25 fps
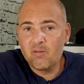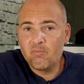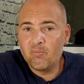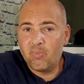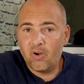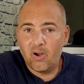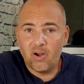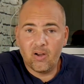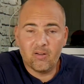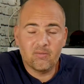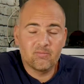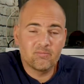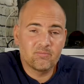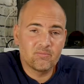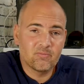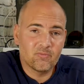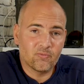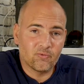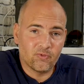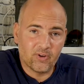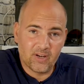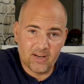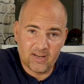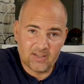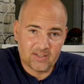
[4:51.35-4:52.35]
but
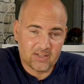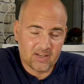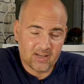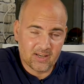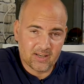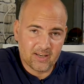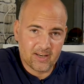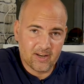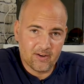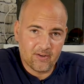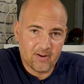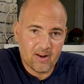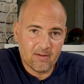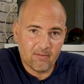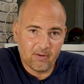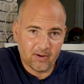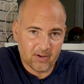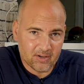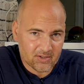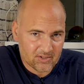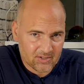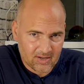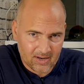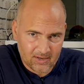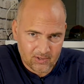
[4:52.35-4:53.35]
realistically, you're never going
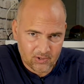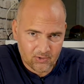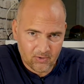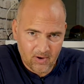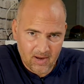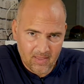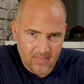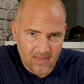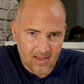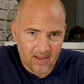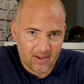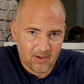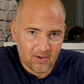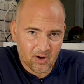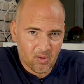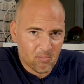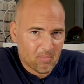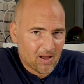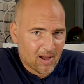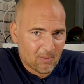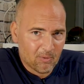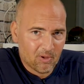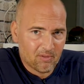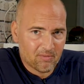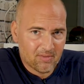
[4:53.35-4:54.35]
to saturate that kind of
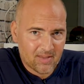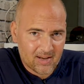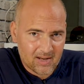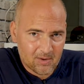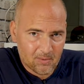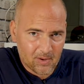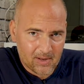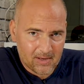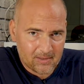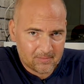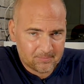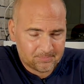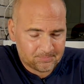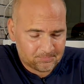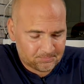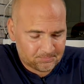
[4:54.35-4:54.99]
bandwidth anyway.